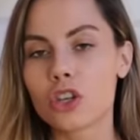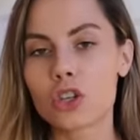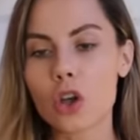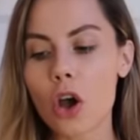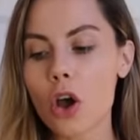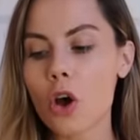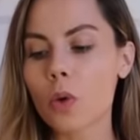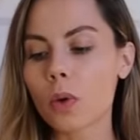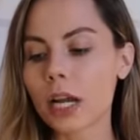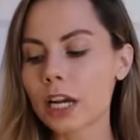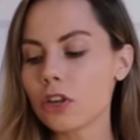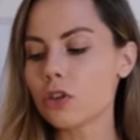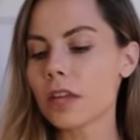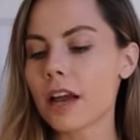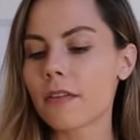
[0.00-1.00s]
So we're
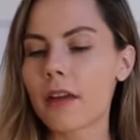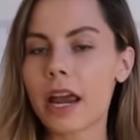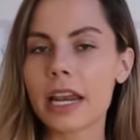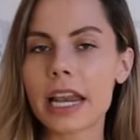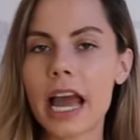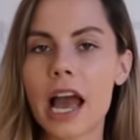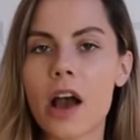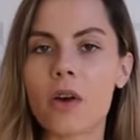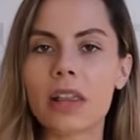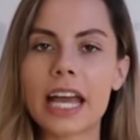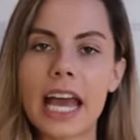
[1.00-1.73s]
going to do that right now.